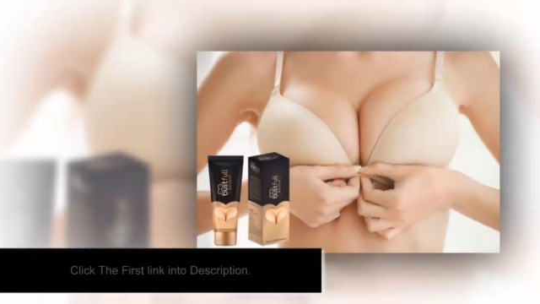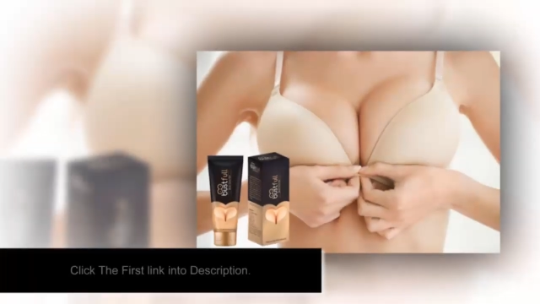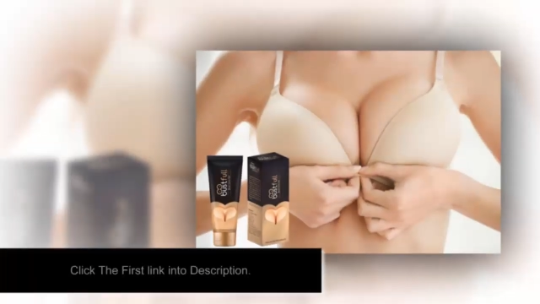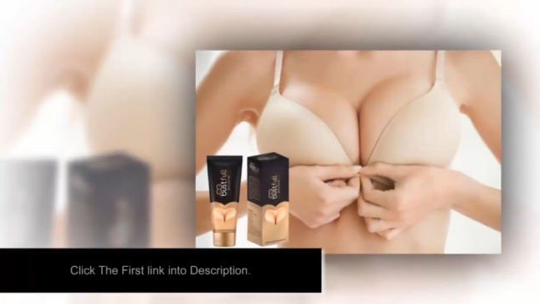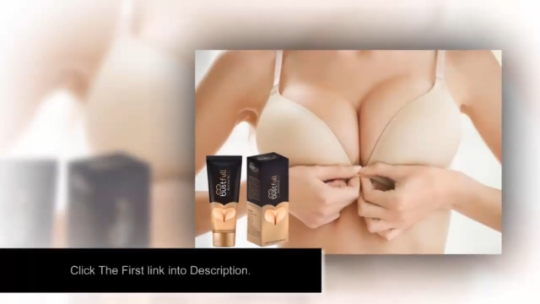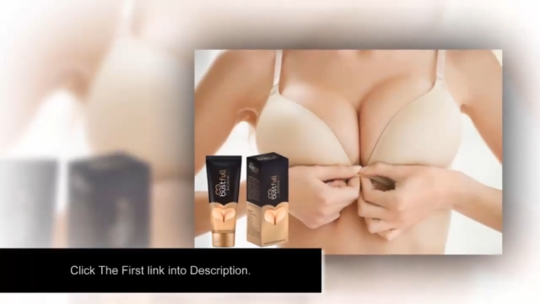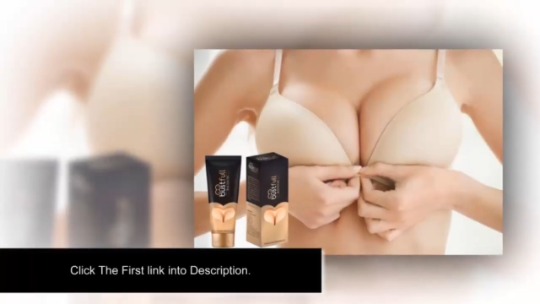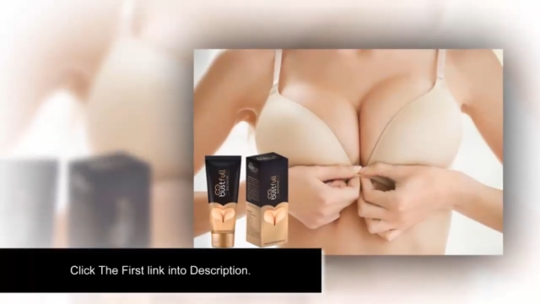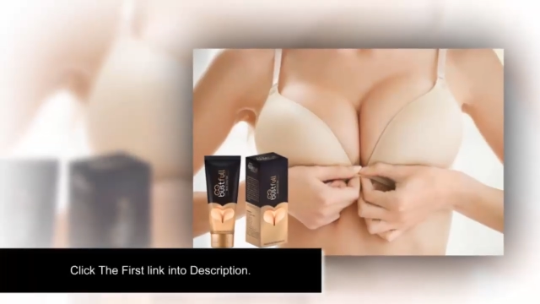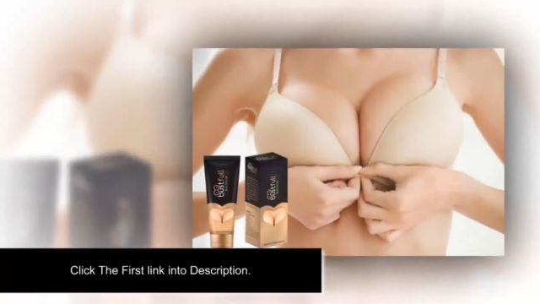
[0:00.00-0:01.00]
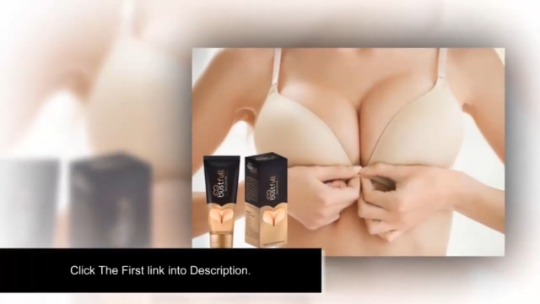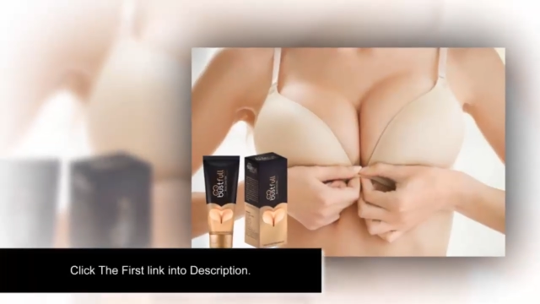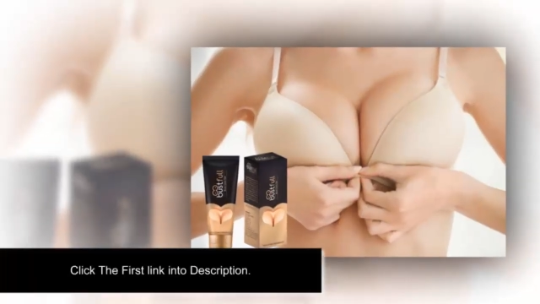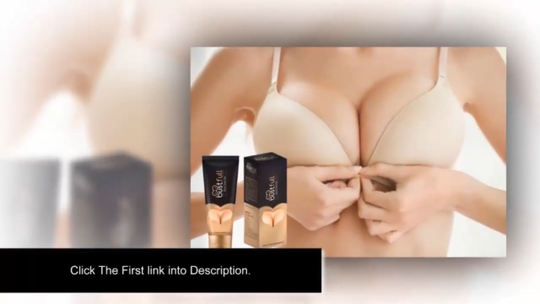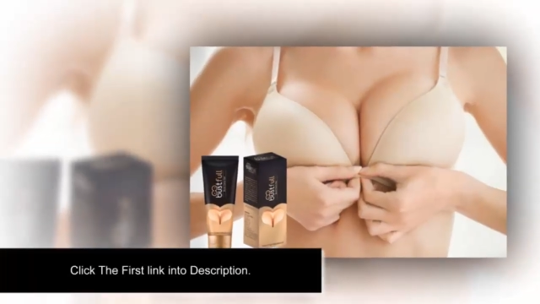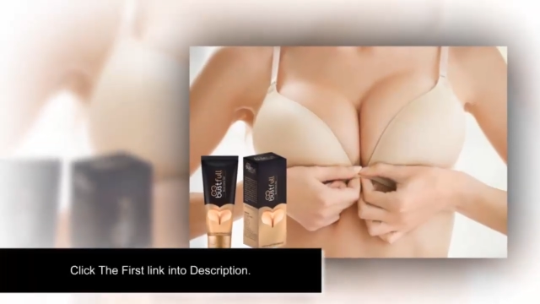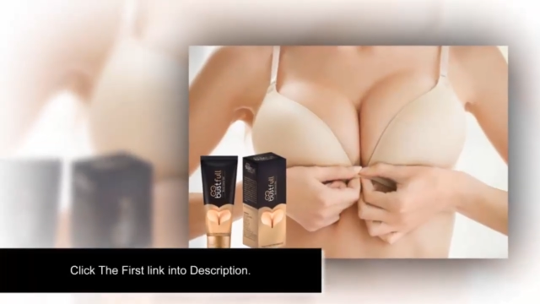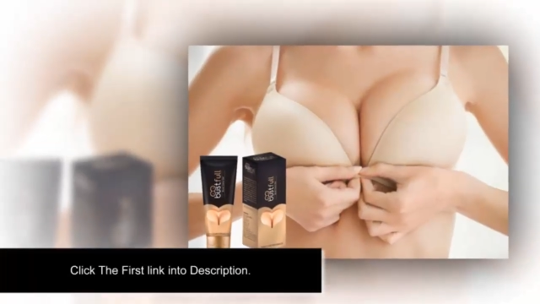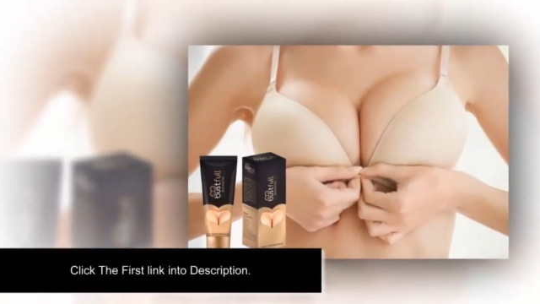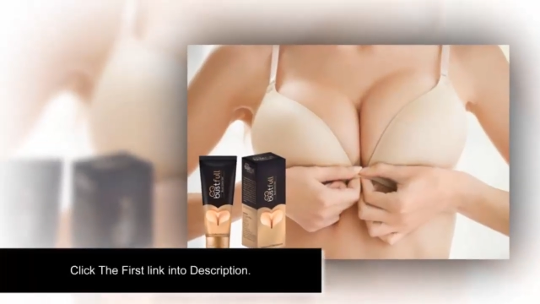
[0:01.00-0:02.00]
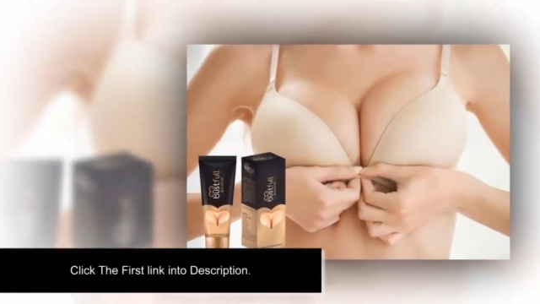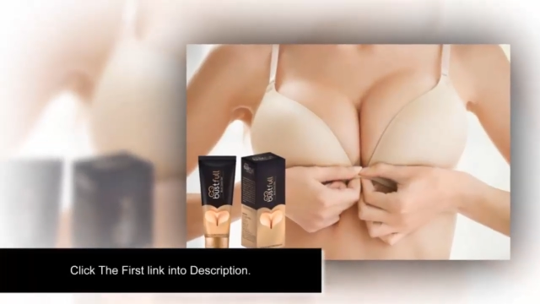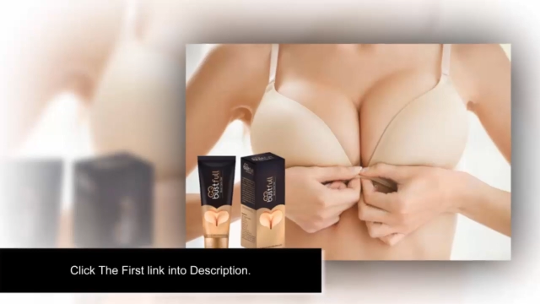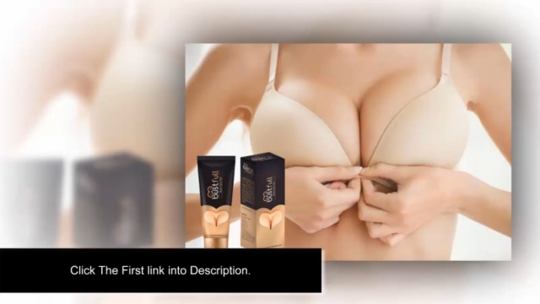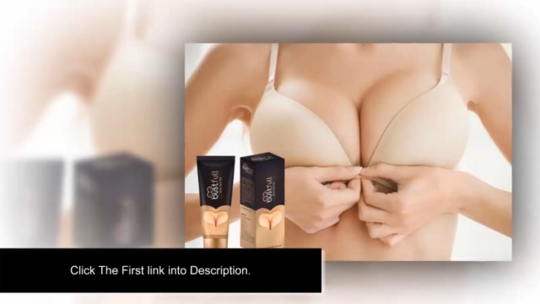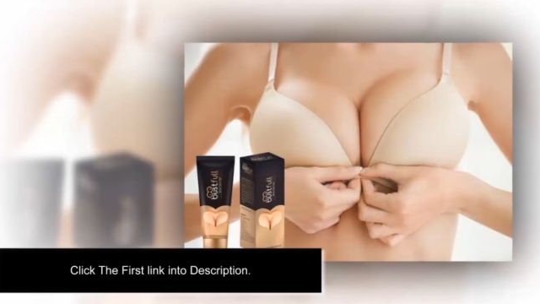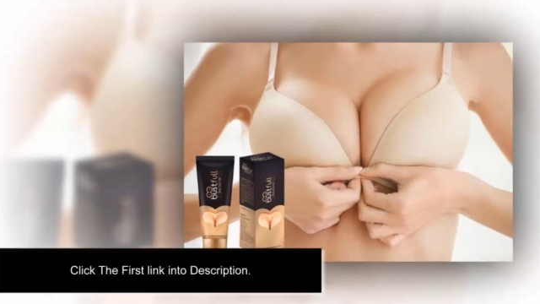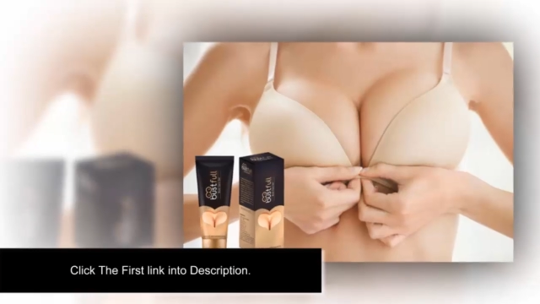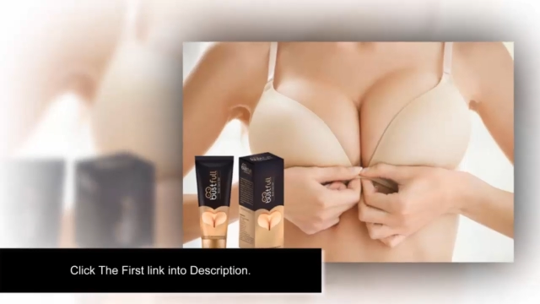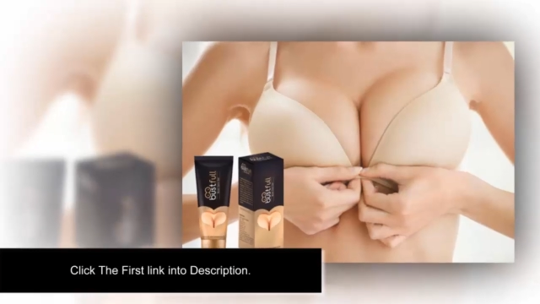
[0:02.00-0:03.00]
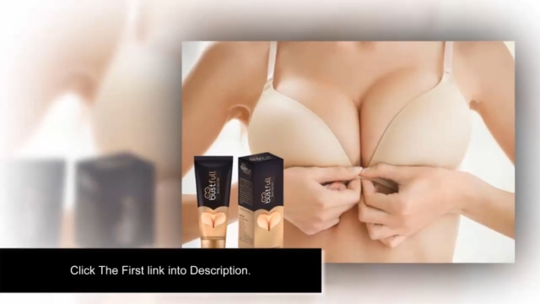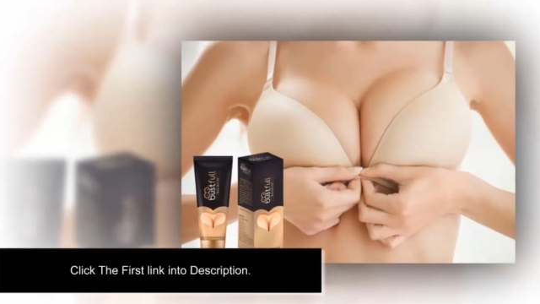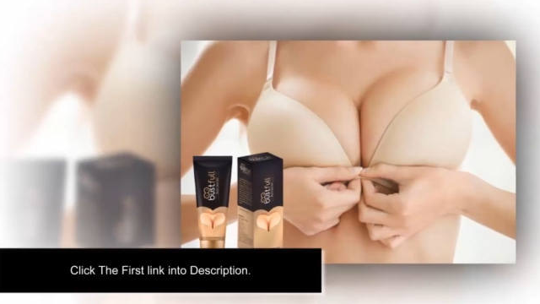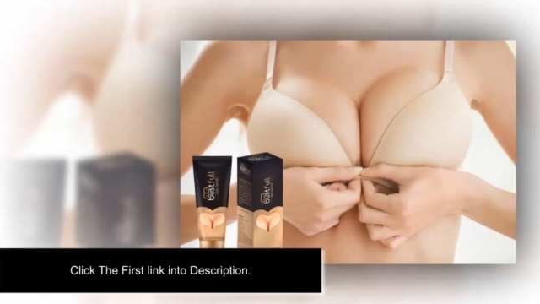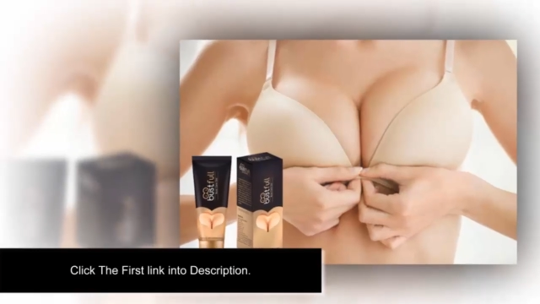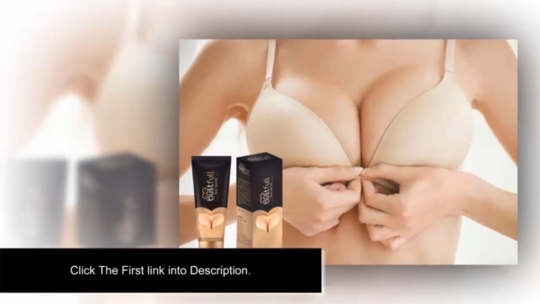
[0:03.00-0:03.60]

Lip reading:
No face is visible, so there are no lips to read.